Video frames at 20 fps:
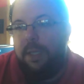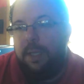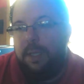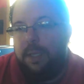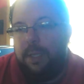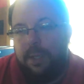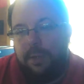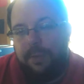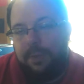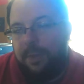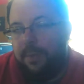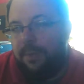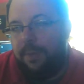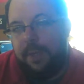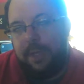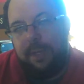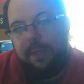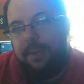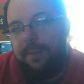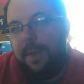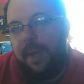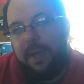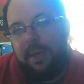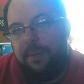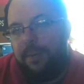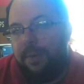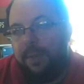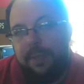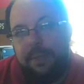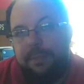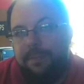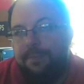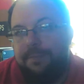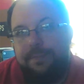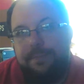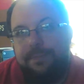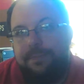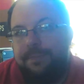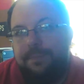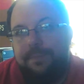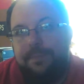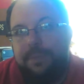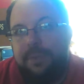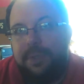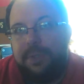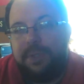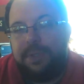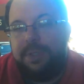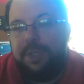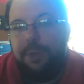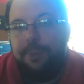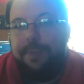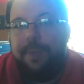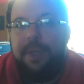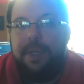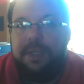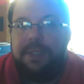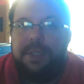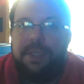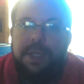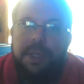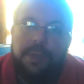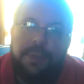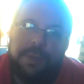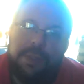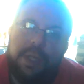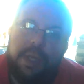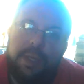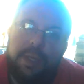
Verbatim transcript: you know, no what, no matter what stupid excuse